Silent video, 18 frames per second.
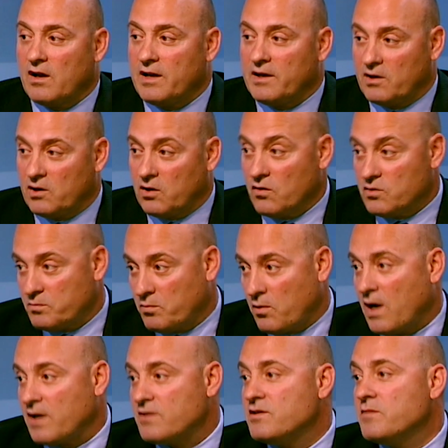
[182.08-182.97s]
in close
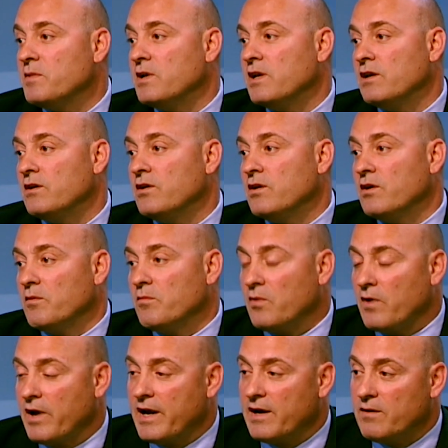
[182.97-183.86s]
proximity to your
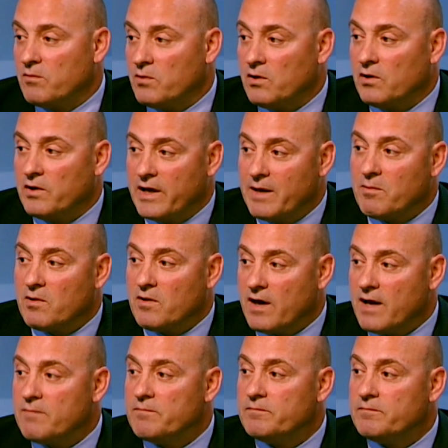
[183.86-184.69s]
brain will enable that.